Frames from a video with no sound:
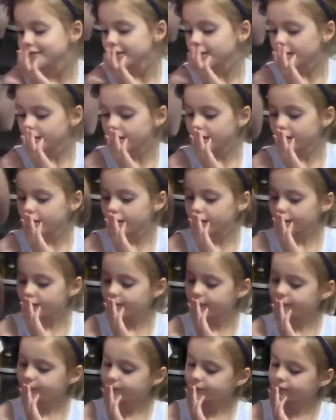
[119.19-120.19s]

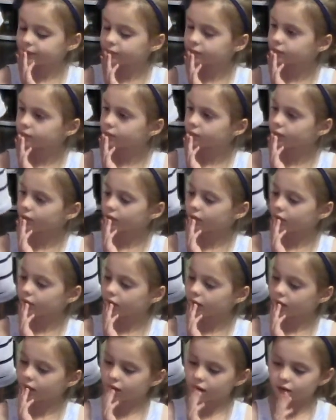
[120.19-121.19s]

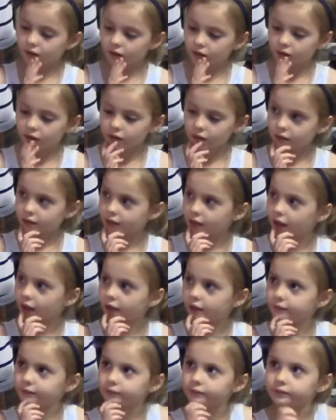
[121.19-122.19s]

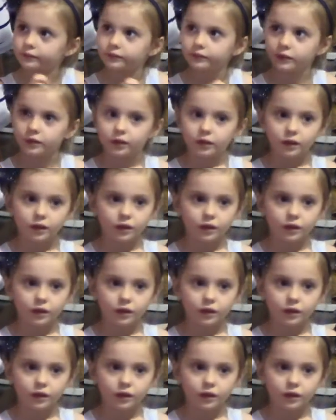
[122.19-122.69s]
This person isn't speaking.